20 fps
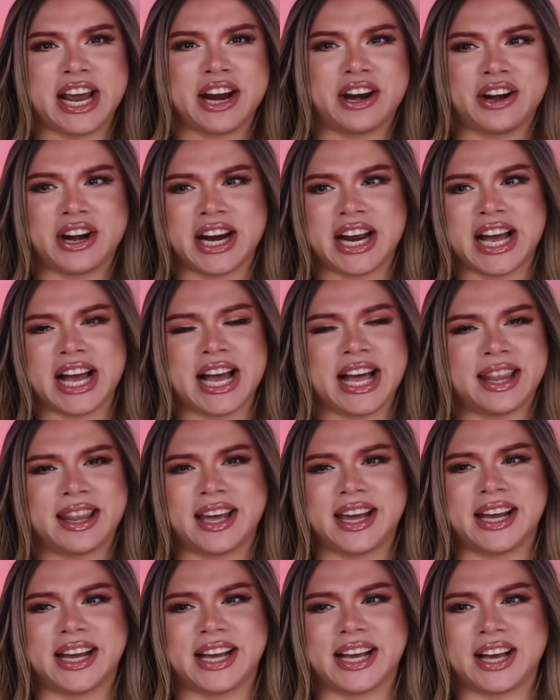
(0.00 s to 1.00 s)
area,
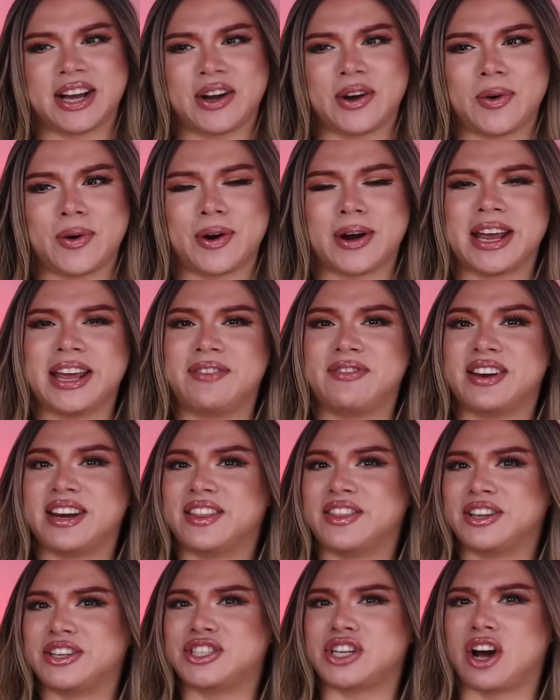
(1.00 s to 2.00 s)
like, or even
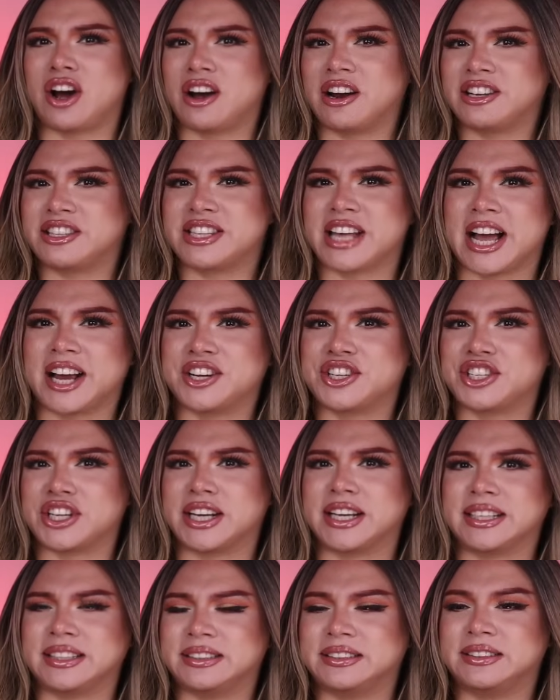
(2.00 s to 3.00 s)
in the dog
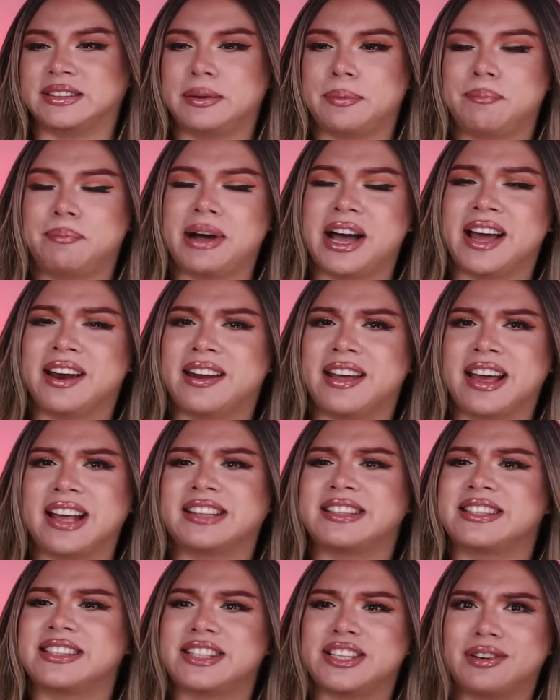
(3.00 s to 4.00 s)
section. But
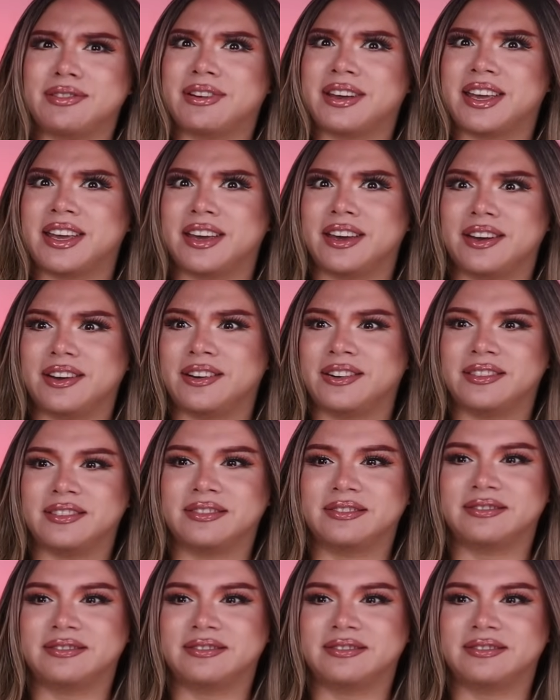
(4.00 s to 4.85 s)
it's still cute,